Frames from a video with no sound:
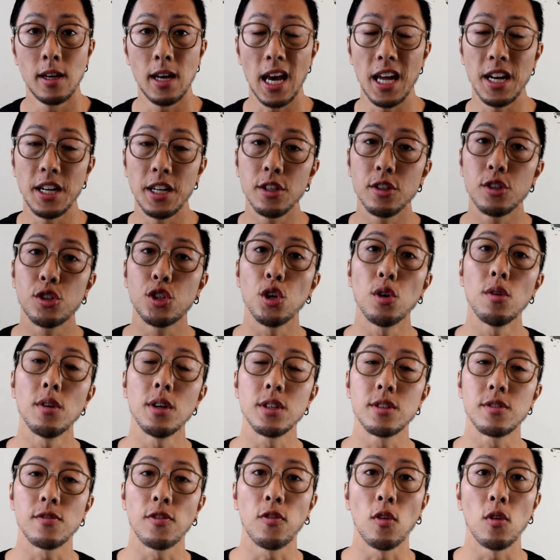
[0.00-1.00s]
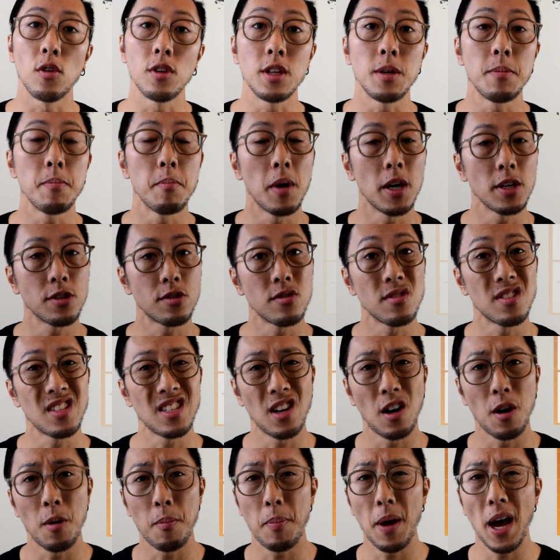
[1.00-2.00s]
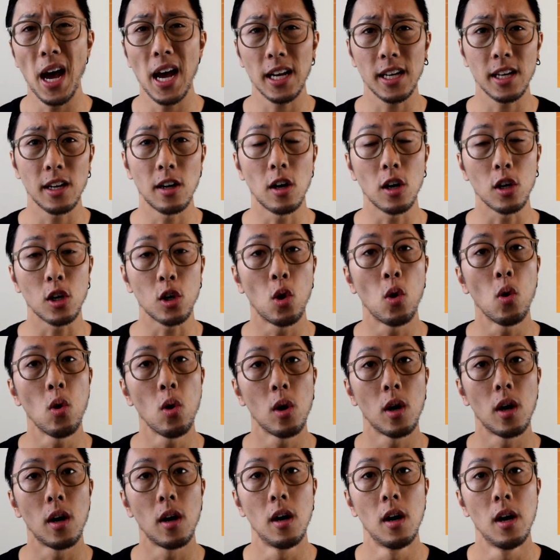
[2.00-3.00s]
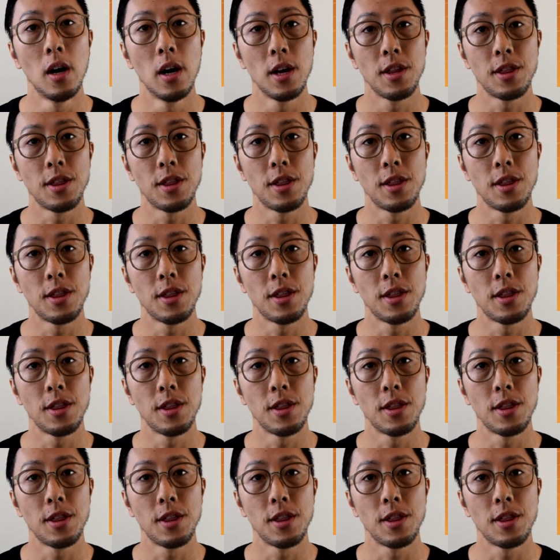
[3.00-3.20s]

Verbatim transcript: and endurance for the muscles in our back and our core